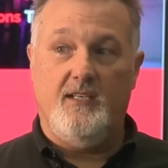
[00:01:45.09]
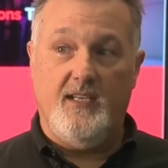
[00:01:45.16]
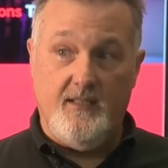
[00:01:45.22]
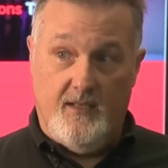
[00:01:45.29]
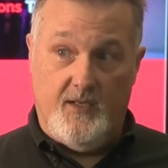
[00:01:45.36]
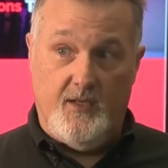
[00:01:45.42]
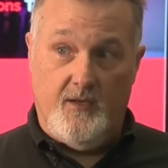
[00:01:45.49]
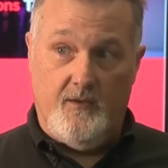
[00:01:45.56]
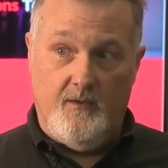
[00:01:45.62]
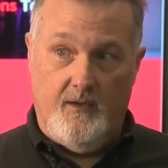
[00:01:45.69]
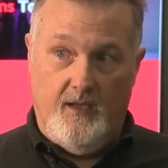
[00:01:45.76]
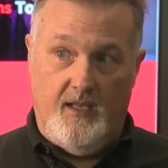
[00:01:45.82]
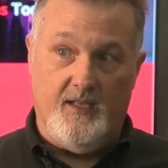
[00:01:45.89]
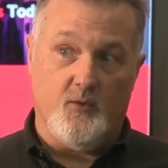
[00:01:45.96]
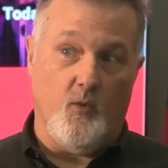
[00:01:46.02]
didn't do
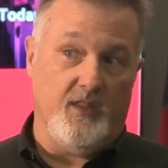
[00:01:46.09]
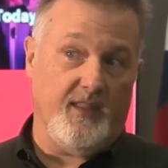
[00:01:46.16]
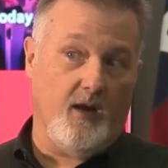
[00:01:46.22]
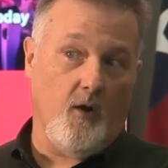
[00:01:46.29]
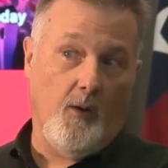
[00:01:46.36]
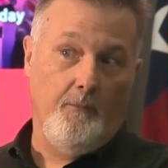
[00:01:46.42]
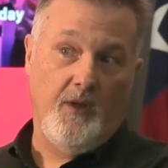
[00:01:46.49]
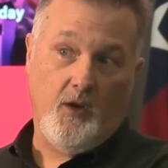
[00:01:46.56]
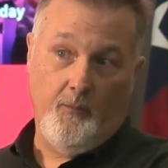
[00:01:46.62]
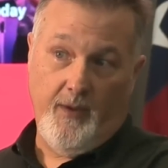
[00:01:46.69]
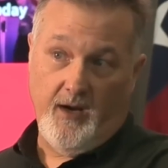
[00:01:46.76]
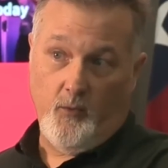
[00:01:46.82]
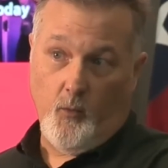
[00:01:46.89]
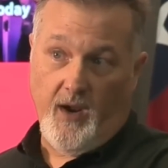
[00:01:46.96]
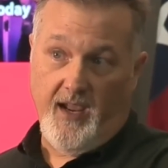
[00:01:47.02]
is what they call
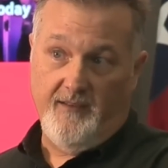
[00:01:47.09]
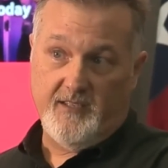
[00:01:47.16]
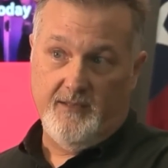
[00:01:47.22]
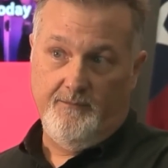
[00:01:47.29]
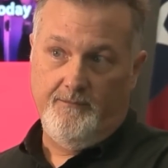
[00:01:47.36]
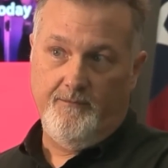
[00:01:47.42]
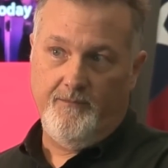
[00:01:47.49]
millimeter waves,